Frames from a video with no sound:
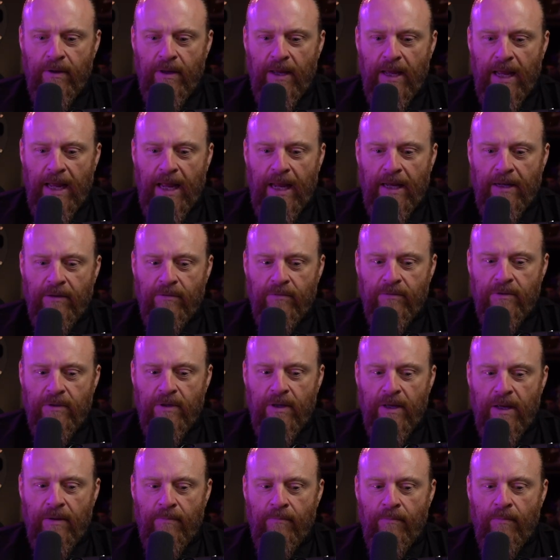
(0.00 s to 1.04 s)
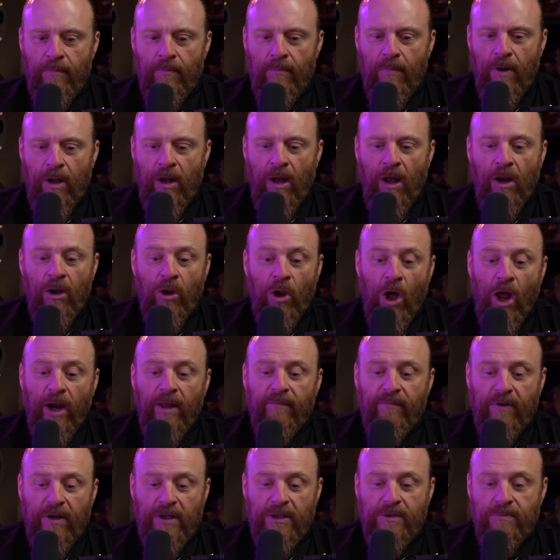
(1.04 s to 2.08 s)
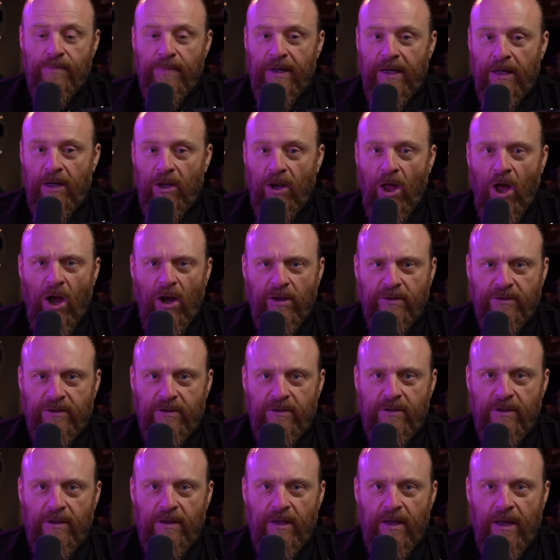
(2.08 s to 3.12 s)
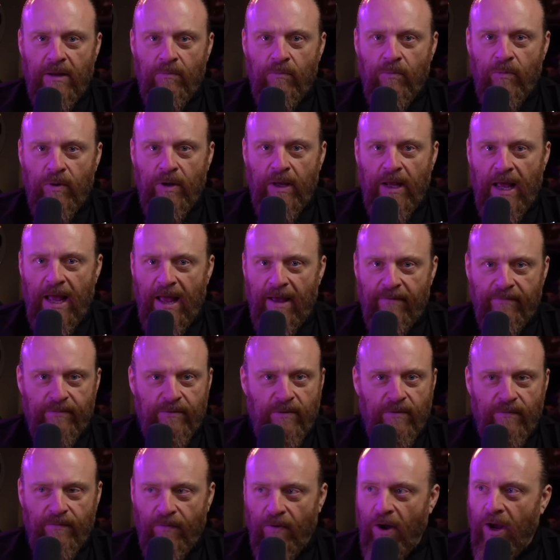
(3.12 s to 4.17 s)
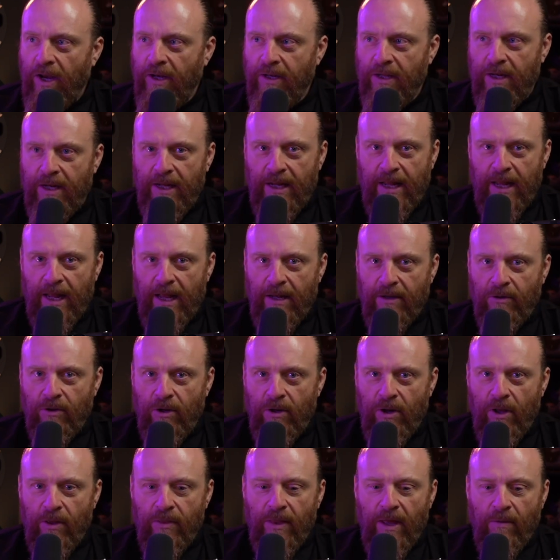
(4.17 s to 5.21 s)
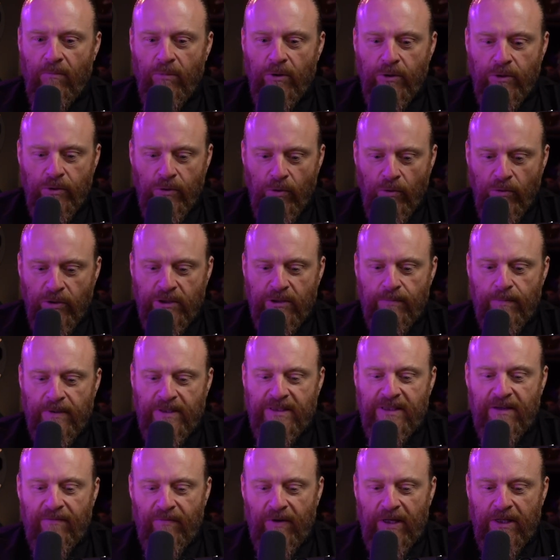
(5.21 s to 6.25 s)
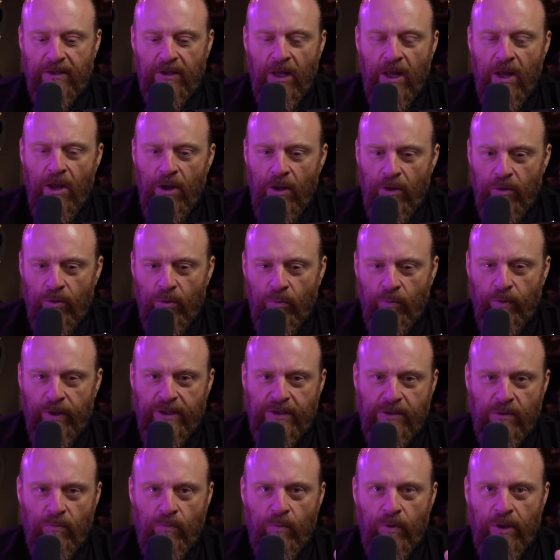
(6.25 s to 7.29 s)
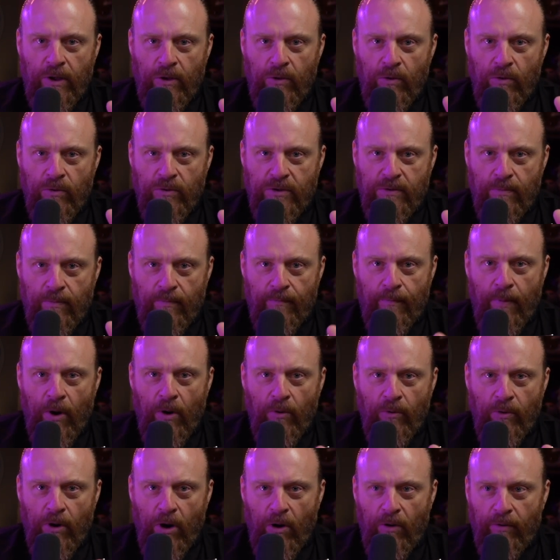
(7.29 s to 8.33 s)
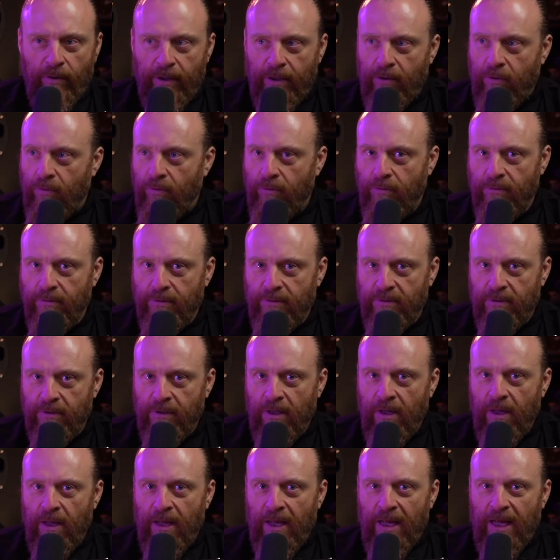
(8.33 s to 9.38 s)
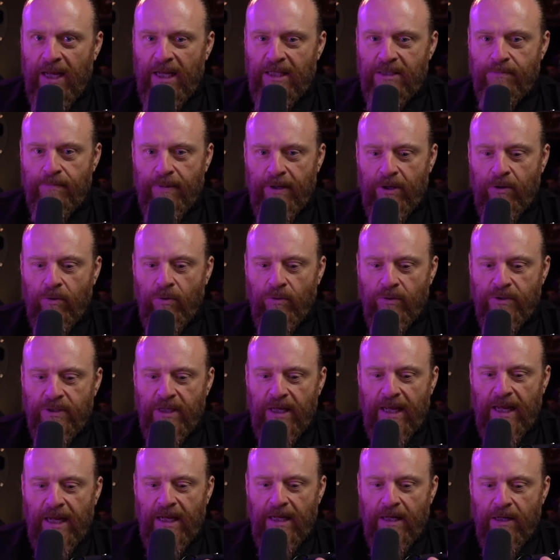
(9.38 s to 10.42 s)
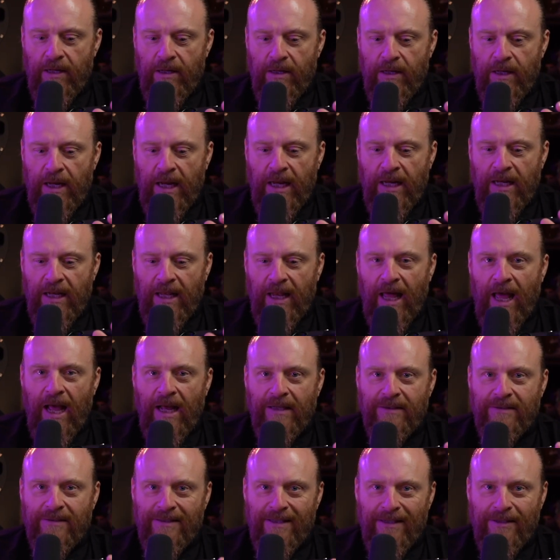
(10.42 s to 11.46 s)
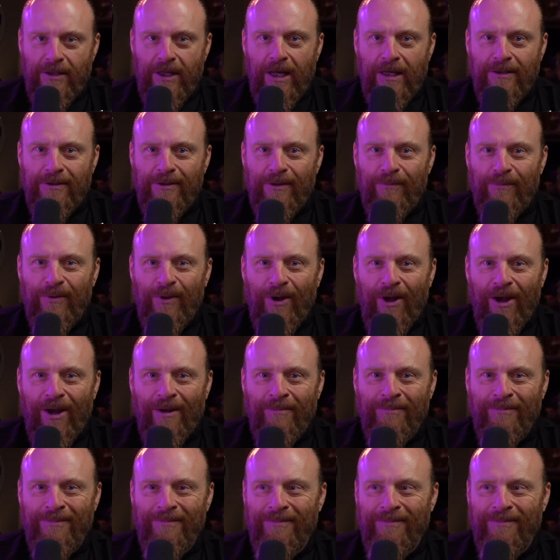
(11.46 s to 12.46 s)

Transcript: And mm, a lot of it has been lost, and we have to find it again. You know, they would use specific. The reason we use bone oracles is because it, it lasts the test of time.